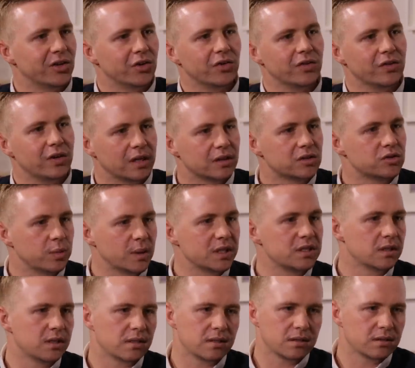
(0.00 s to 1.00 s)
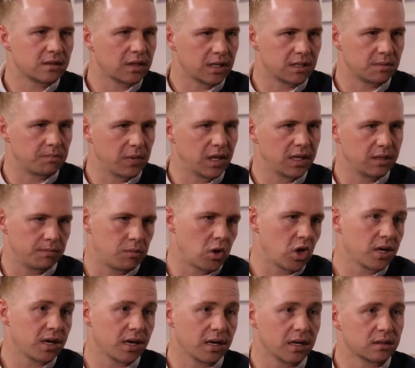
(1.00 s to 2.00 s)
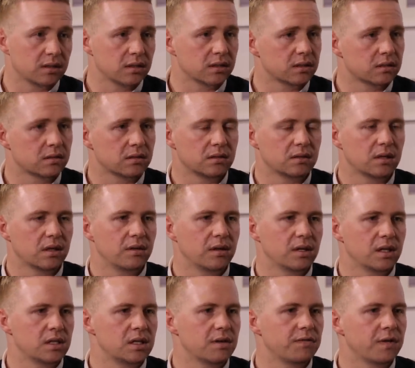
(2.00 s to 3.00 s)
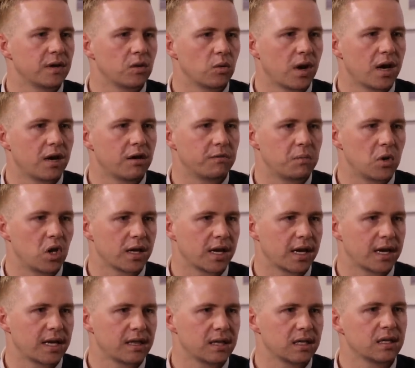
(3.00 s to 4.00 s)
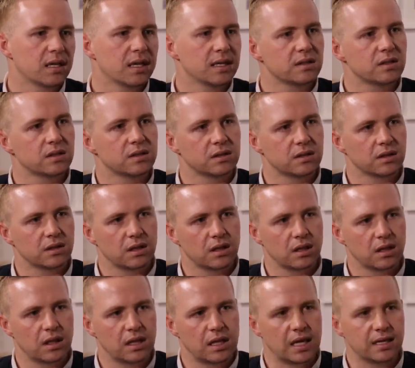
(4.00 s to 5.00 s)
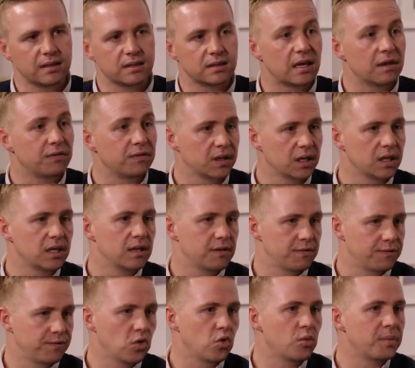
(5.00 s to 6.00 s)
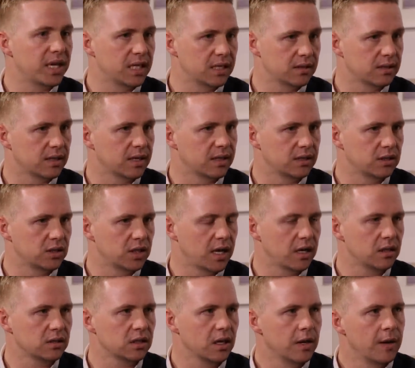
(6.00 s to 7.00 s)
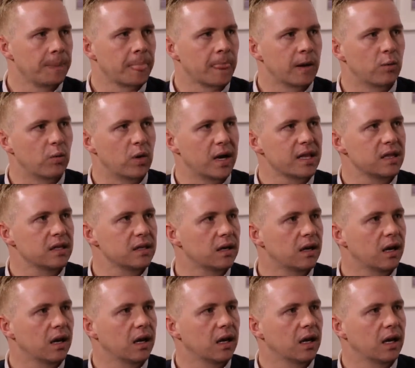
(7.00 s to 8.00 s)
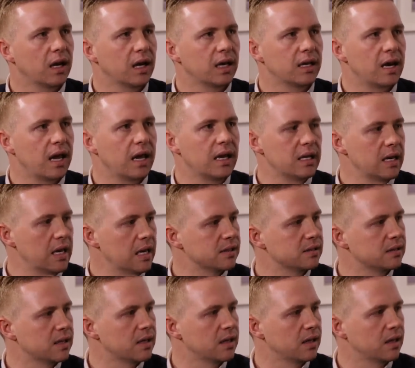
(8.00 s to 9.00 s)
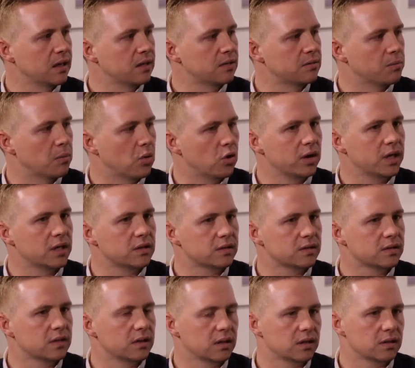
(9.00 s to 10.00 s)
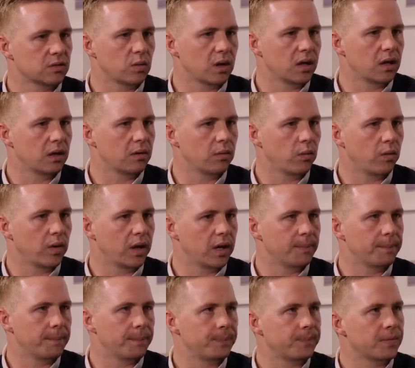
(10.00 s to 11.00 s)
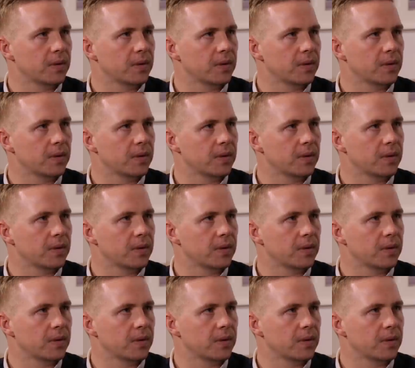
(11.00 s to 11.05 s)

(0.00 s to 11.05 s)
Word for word: you know Twitter's it's it's blogging. It's just a, a, different way of blogging, and I think that's that's definitely the format is going to change. Where I think it, it is getting in more interesting is where where